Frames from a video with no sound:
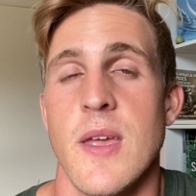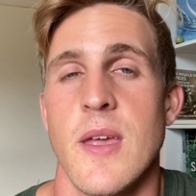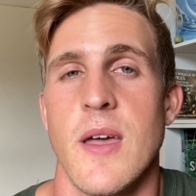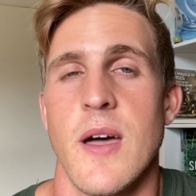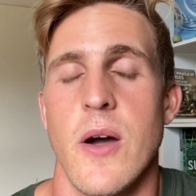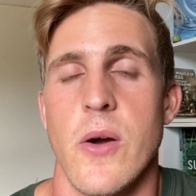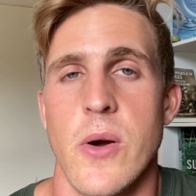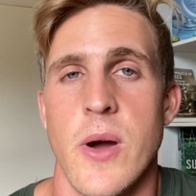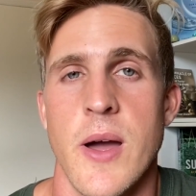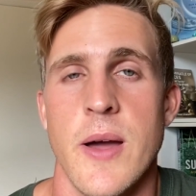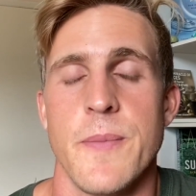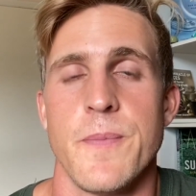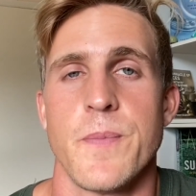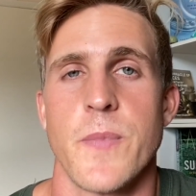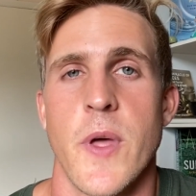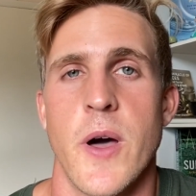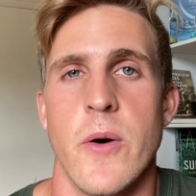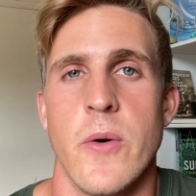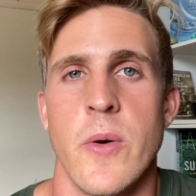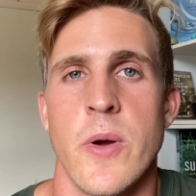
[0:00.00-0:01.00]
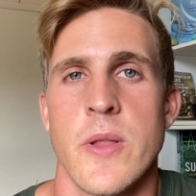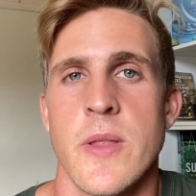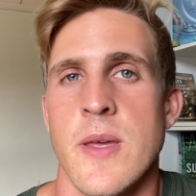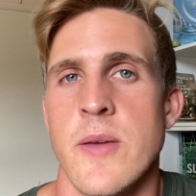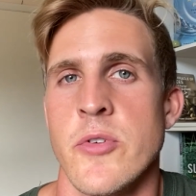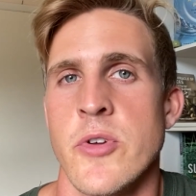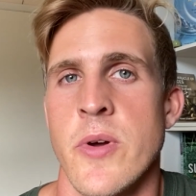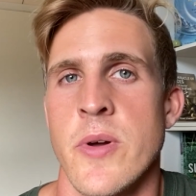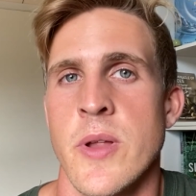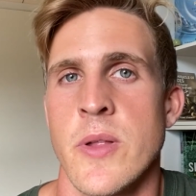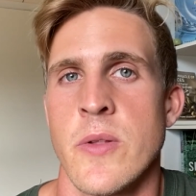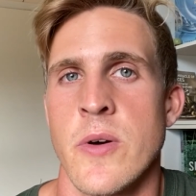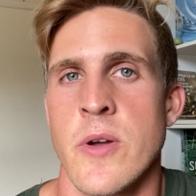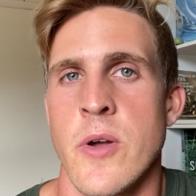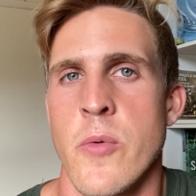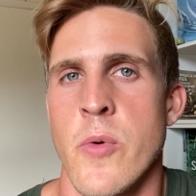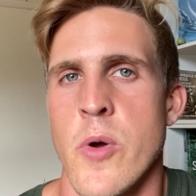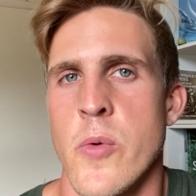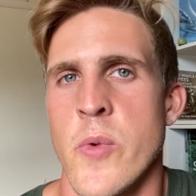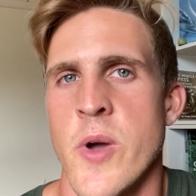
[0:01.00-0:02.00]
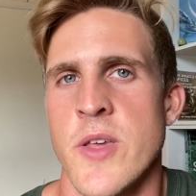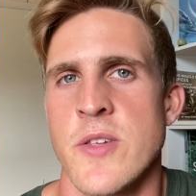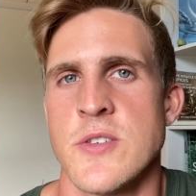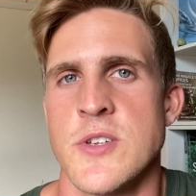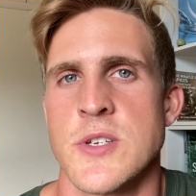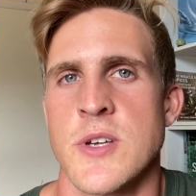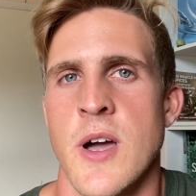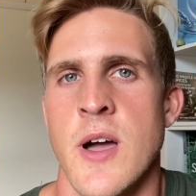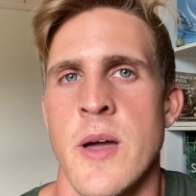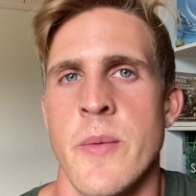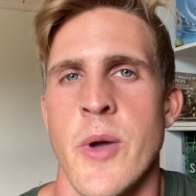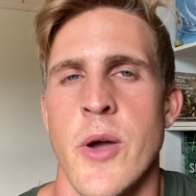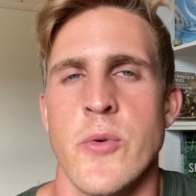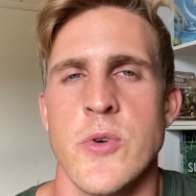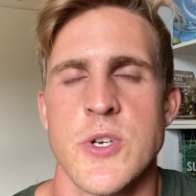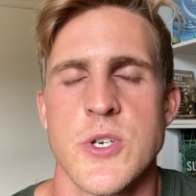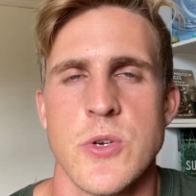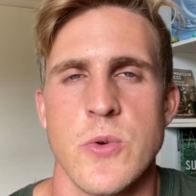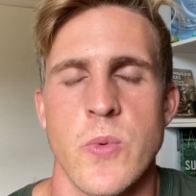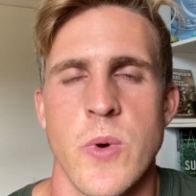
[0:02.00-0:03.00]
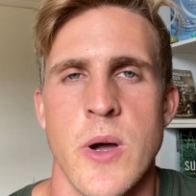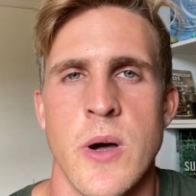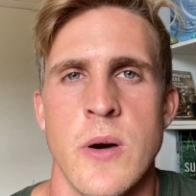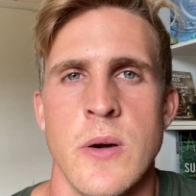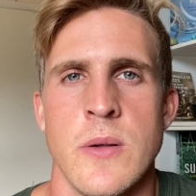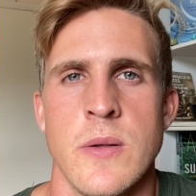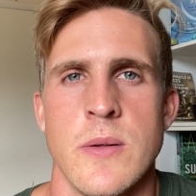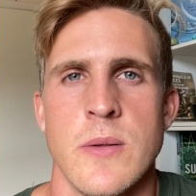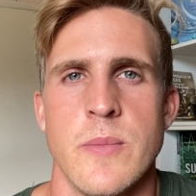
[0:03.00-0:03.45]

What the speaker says: All right. I won't leave you any longer. I won't waste your time. I wish you well.